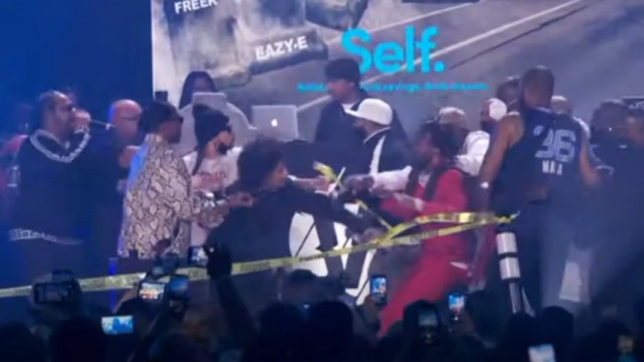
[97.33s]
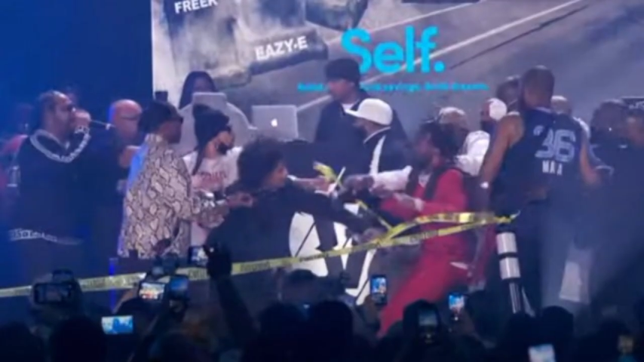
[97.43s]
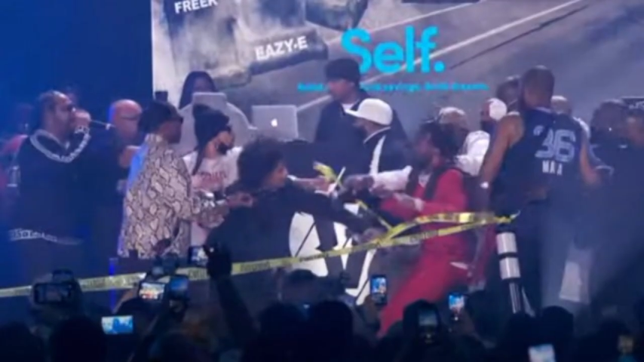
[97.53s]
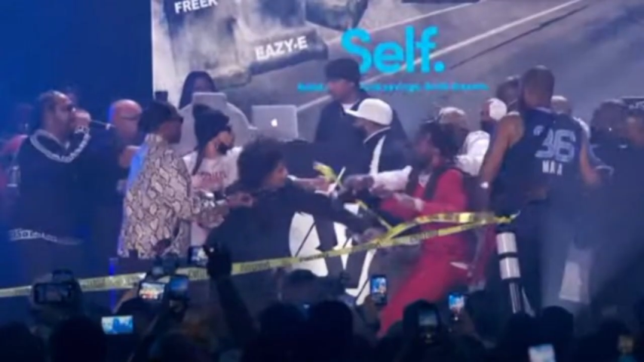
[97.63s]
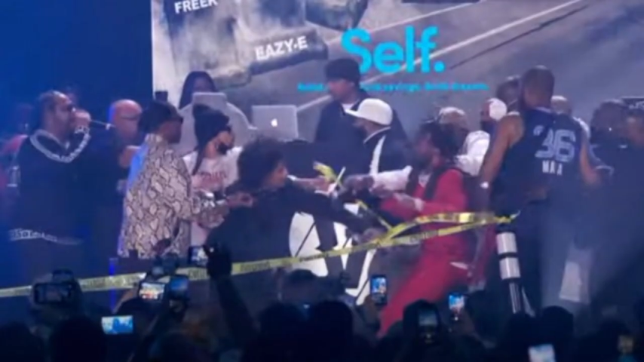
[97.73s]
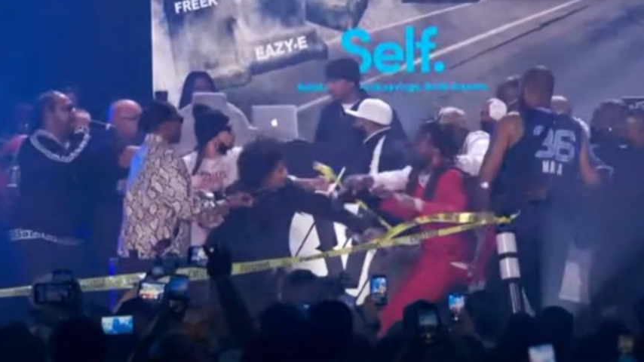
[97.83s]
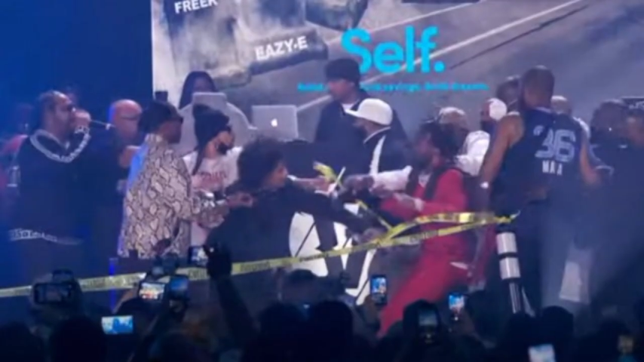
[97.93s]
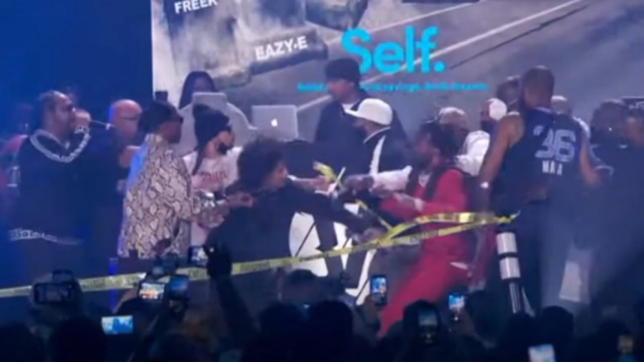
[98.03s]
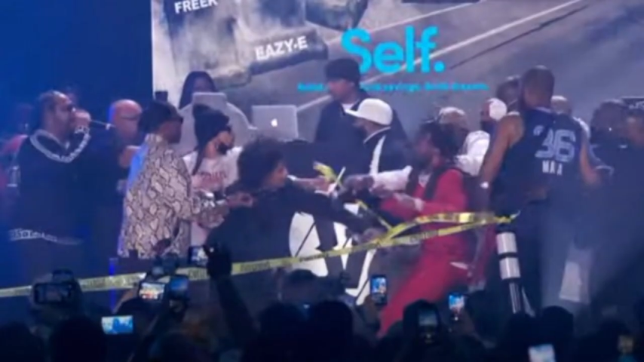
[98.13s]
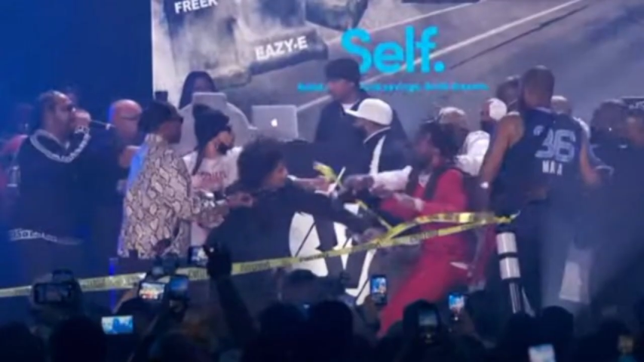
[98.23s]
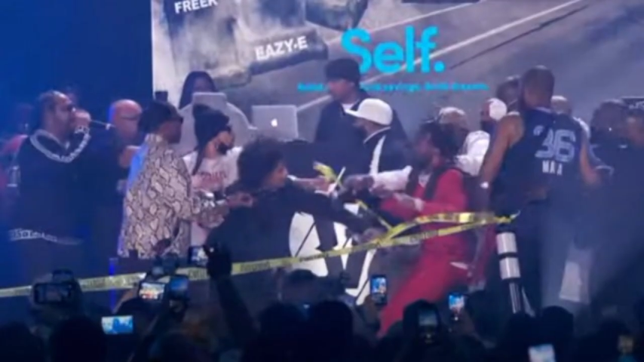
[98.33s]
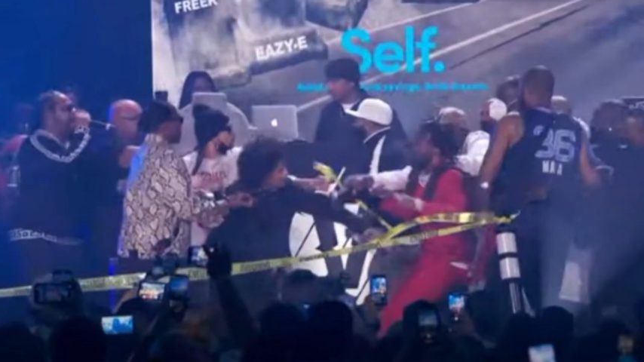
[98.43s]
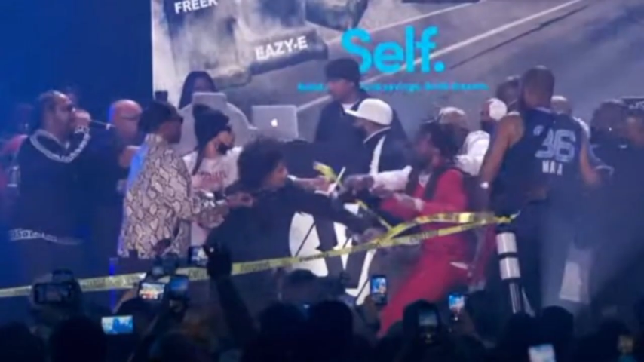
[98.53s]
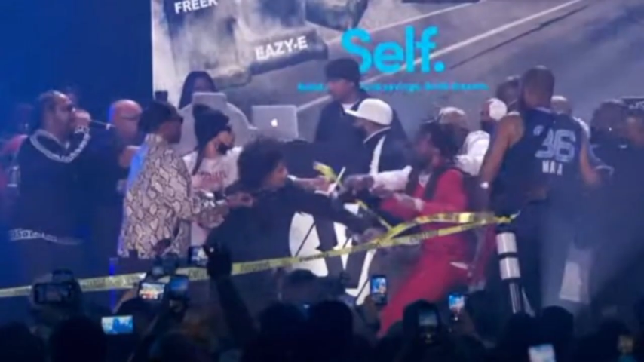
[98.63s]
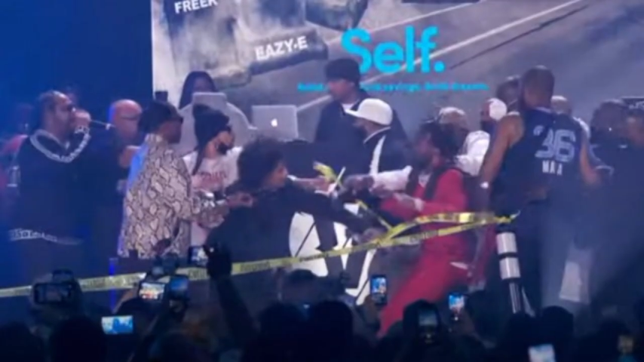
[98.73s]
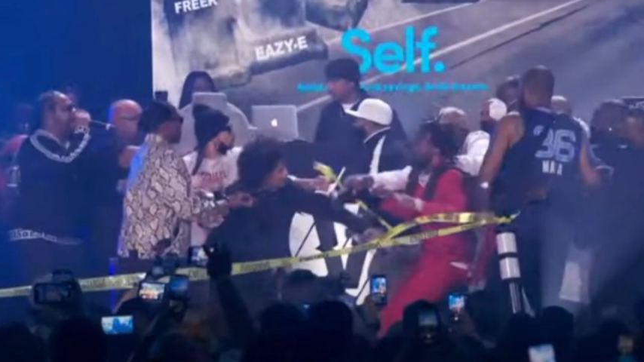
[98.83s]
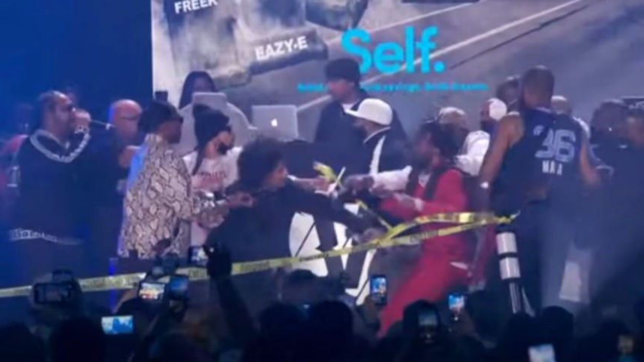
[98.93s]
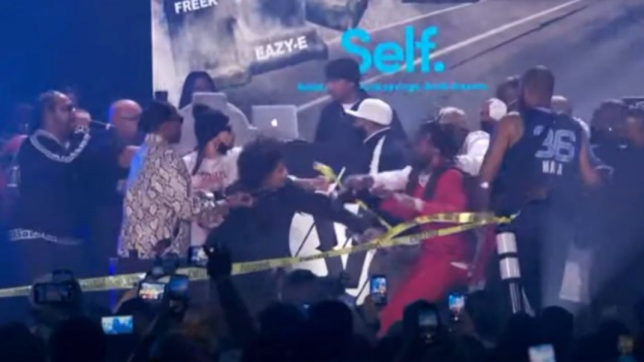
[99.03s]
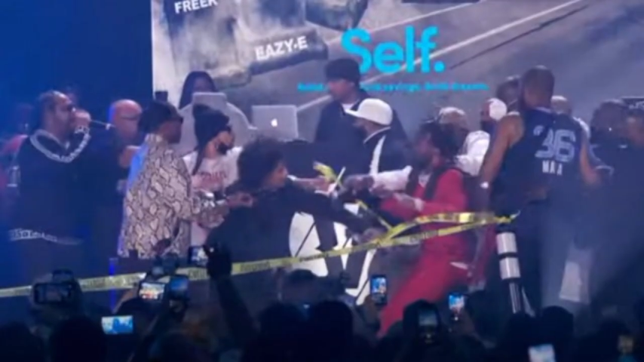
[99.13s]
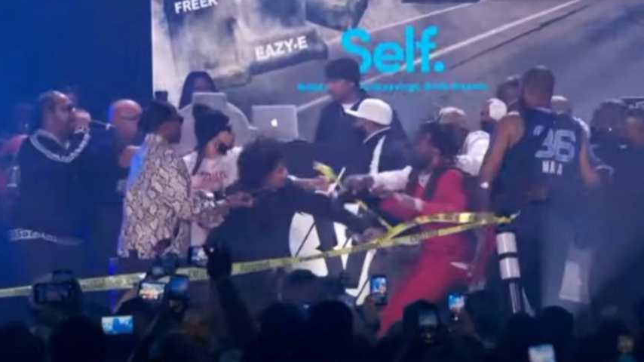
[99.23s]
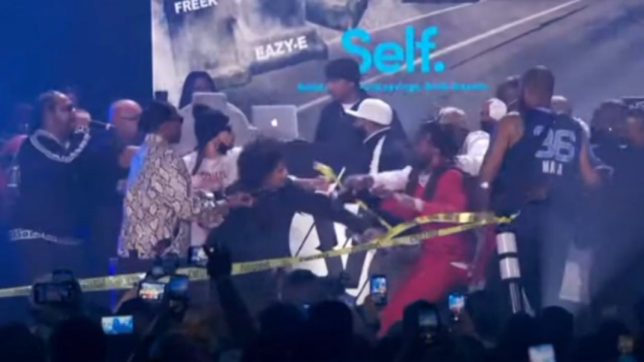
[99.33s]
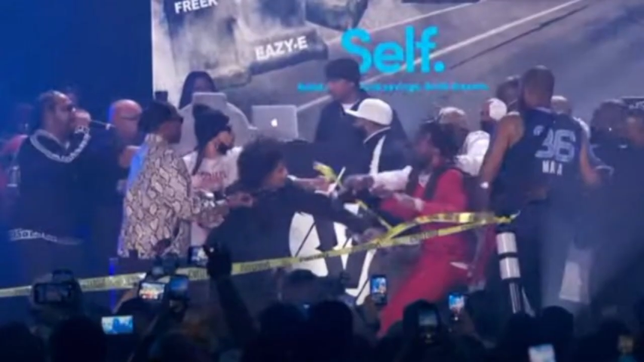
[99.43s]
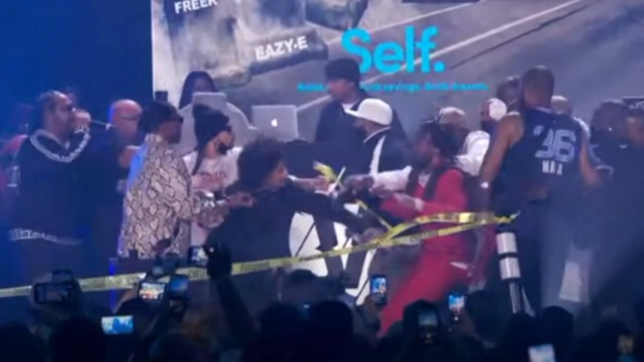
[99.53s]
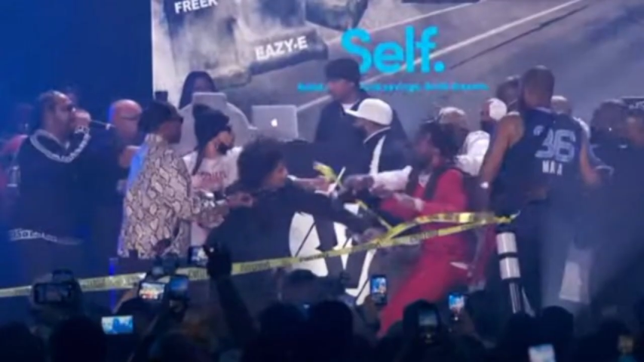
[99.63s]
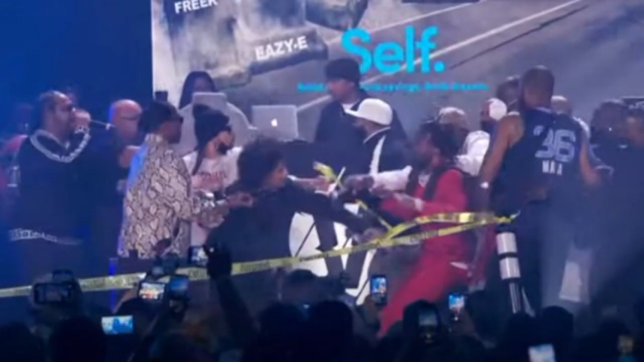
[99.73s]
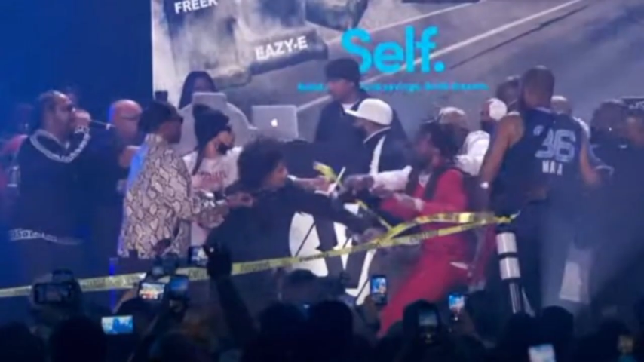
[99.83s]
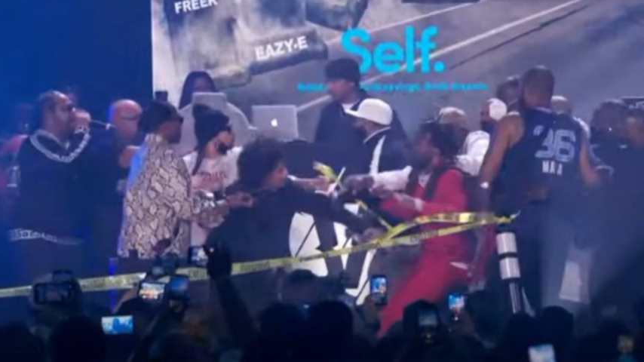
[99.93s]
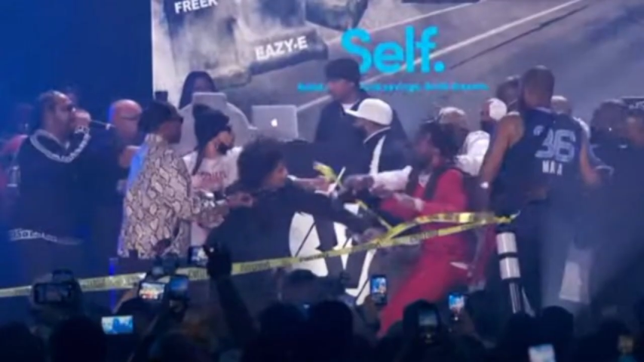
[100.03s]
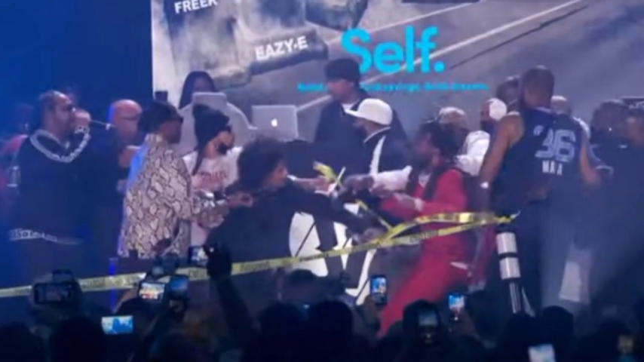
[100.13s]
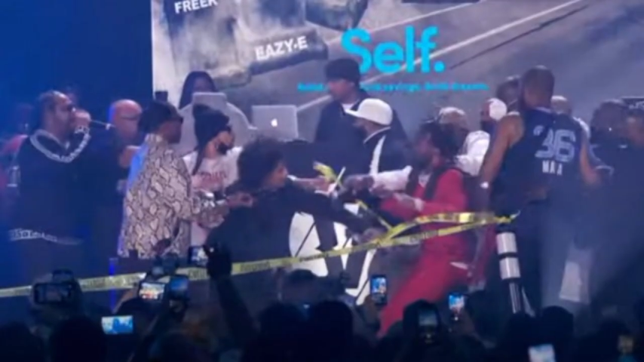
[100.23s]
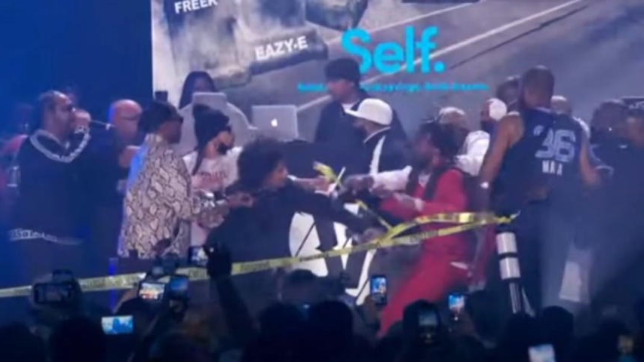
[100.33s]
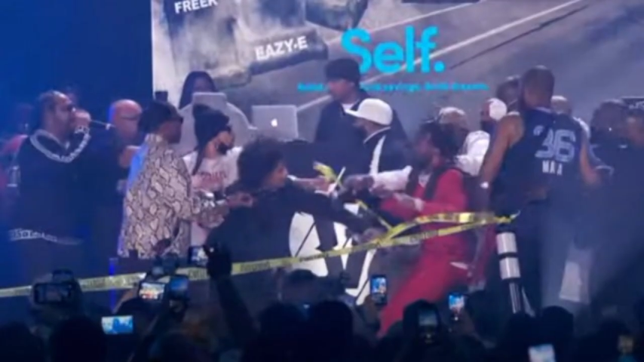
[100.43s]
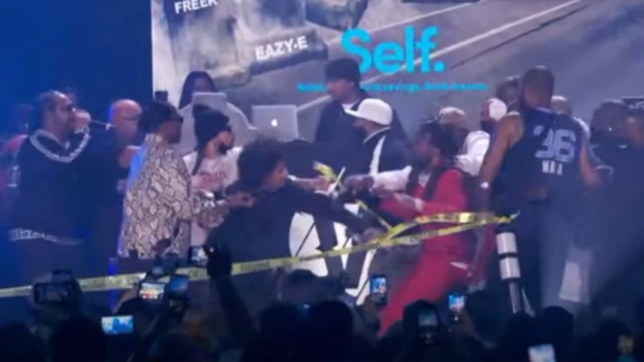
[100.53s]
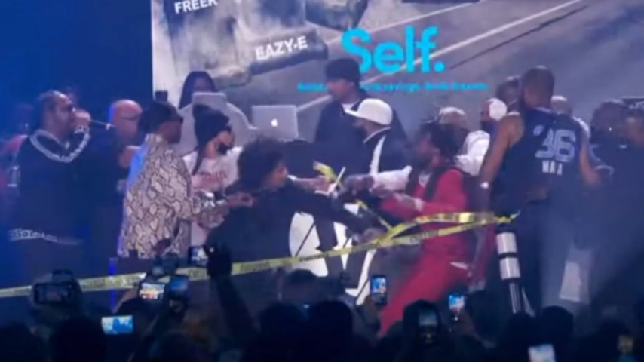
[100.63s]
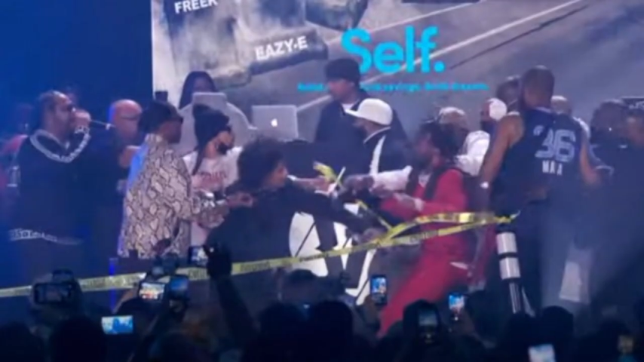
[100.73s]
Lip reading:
[unreadable: no face in view]